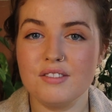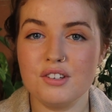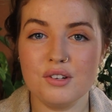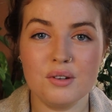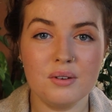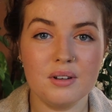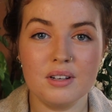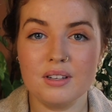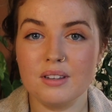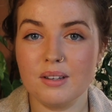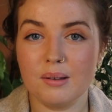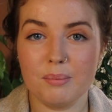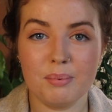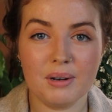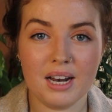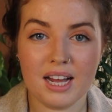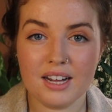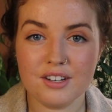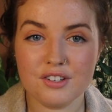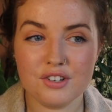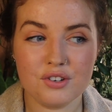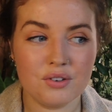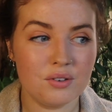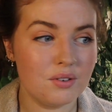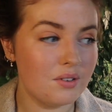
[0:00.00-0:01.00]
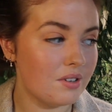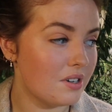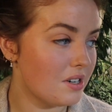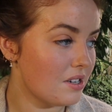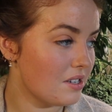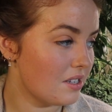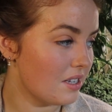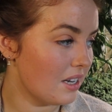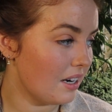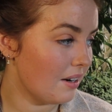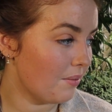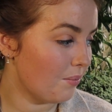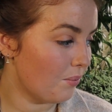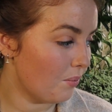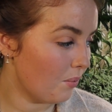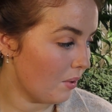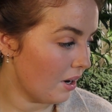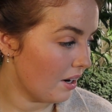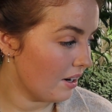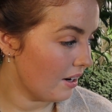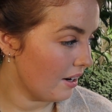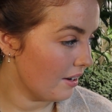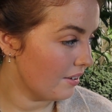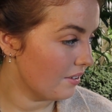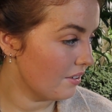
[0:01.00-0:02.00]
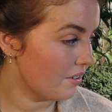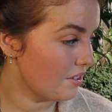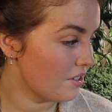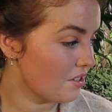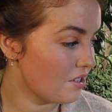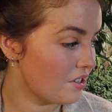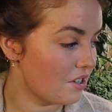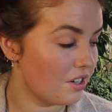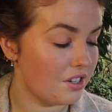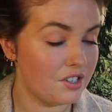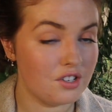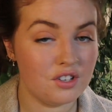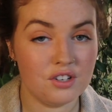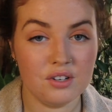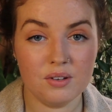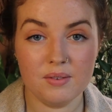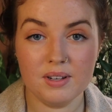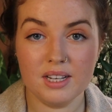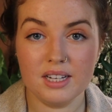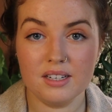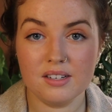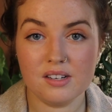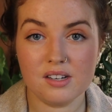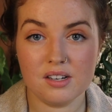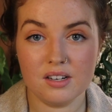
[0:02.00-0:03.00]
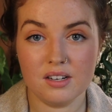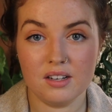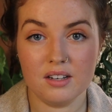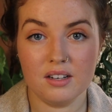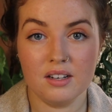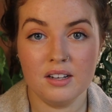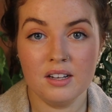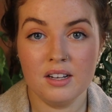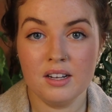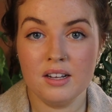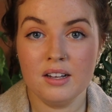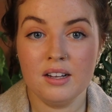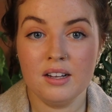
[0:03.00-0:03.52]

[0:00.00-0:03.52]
doing the plant tours and what I'm gonna start doing to,